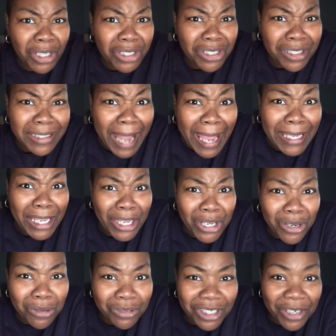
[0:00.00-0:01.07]
stanky
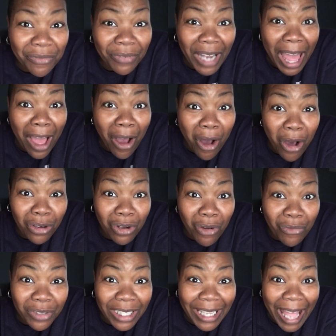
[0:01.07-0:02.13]
coochie fly all
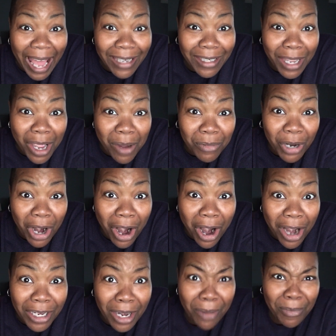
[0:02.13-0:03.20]
over the goddamn
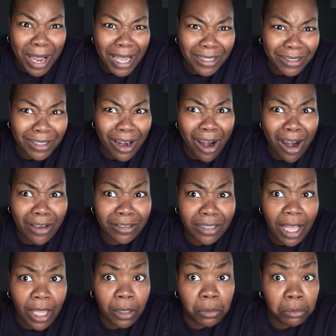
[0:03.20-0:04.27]
car and everybody in the car is
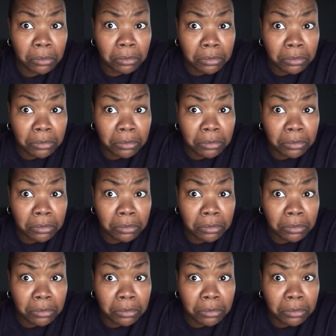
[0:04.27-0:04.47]
like